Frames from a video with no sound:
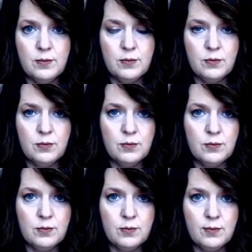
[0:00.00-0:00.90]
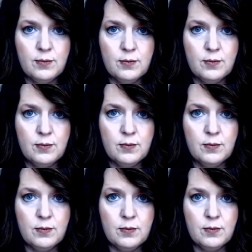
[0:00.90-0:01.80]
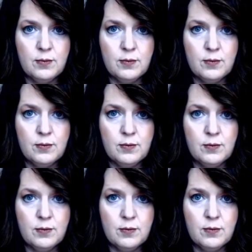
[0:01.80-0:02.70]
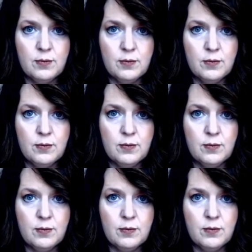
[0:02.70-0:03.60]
The person shown says nothing.